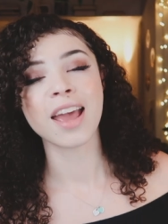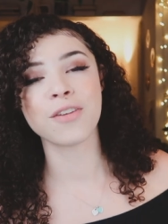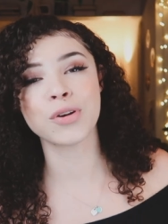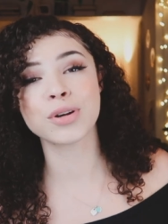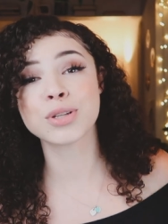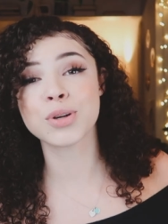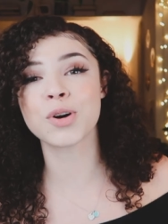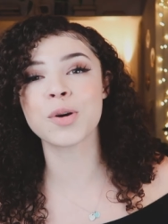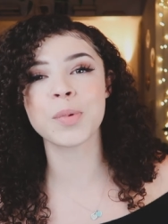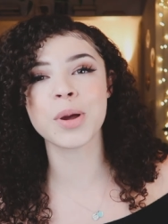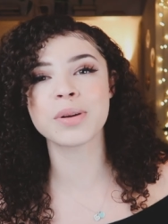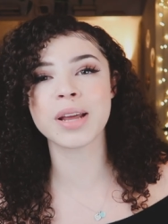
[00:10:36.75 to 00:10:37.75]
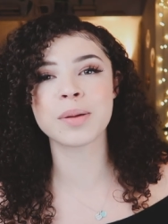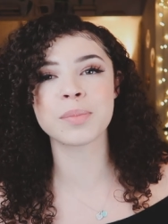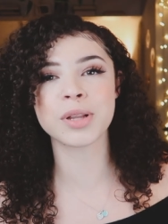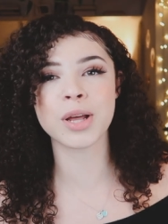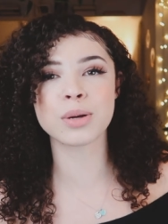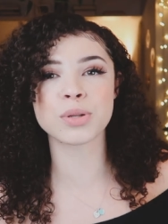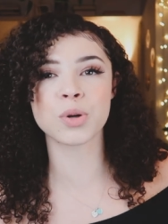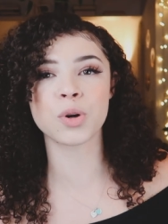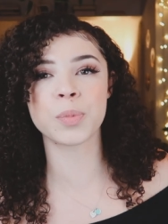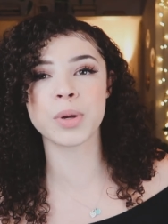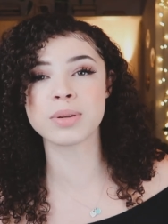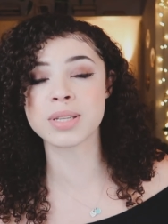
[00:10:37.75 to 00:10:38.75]
If you're a Scorpio down below,
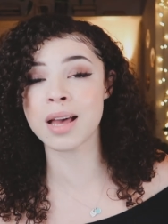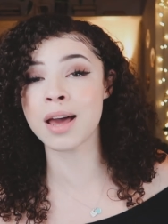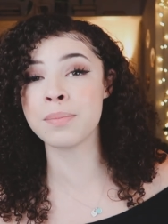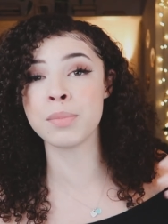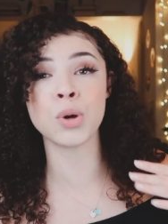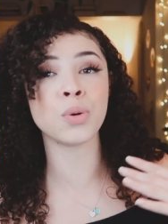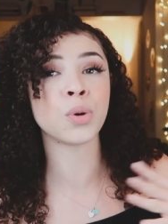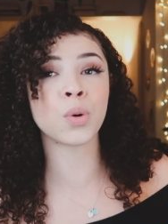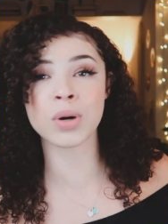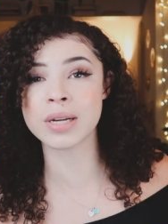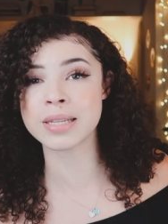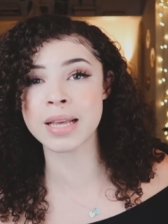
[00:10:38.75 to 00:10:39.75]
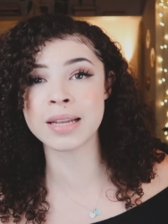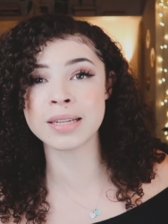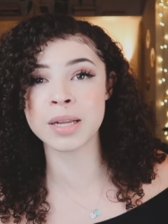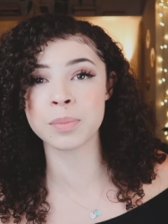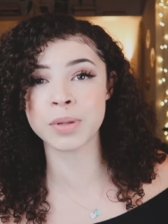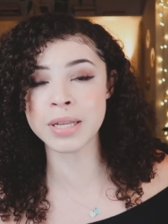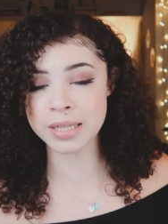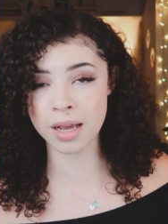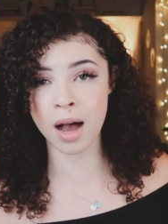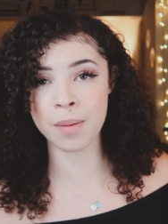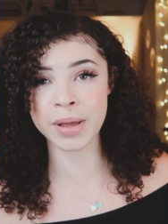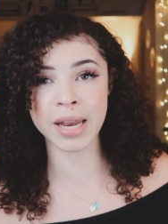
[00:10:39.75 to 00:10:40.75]
Scorpio sun, moon, or ascendant, please
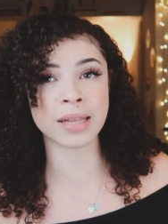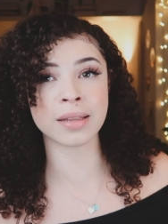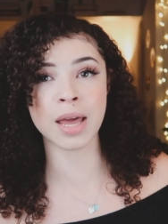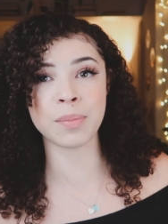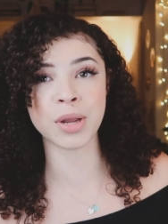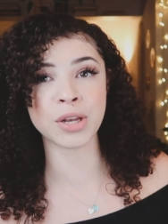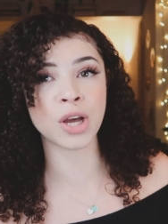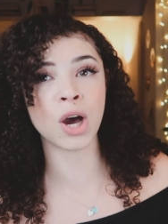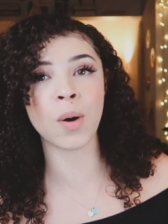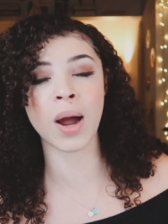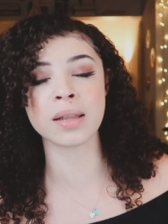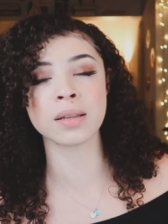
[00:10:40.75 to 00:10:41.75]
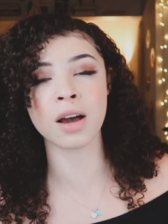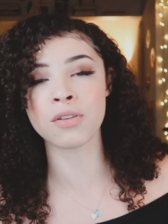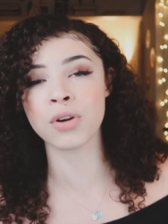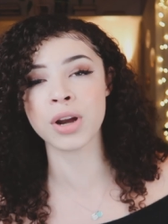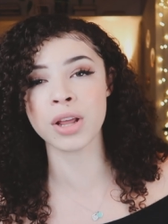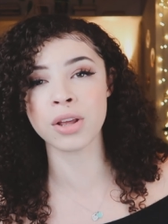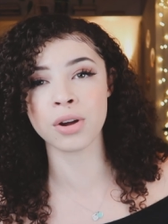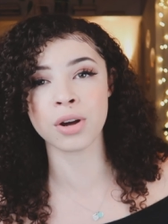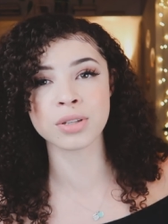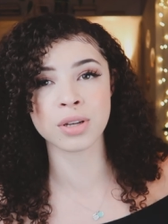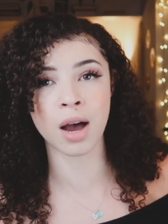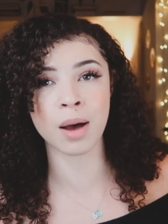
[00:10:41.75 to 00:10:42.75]
comment and let me know. I love reading
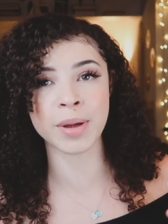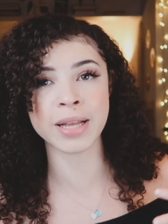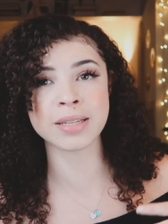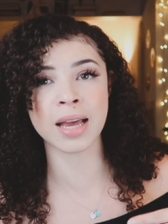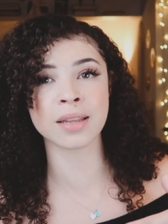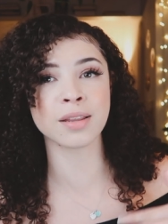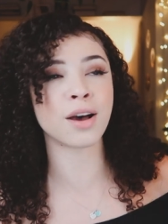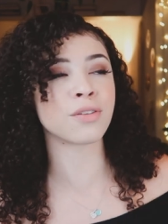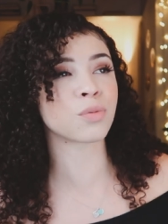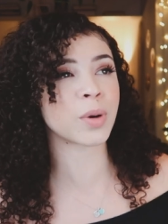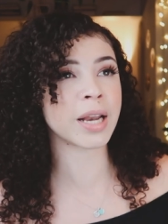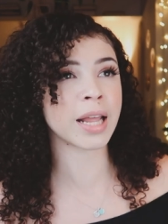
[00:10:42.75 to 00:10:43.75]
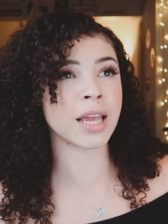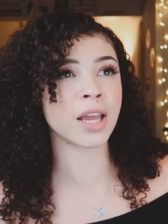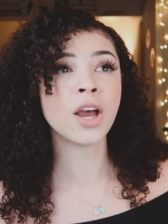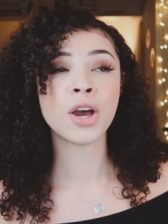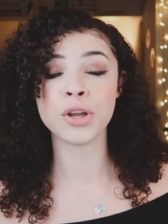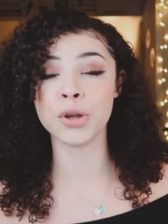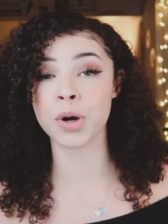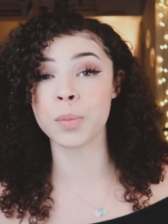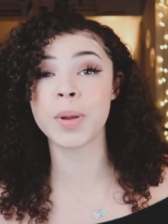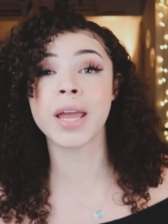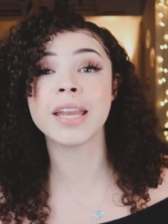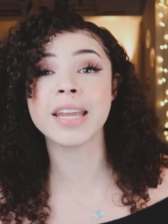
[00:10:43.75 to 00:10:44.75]
y'all's comments. I love reading your
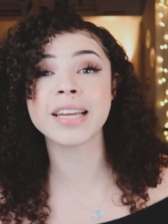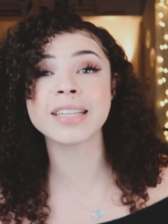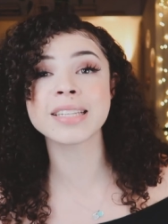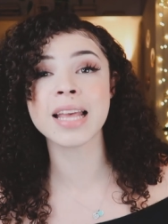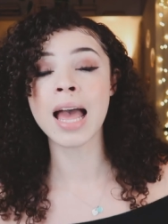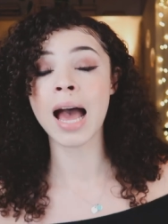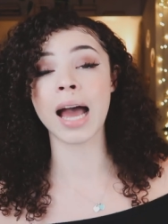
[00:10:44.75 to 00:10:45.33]
opinions.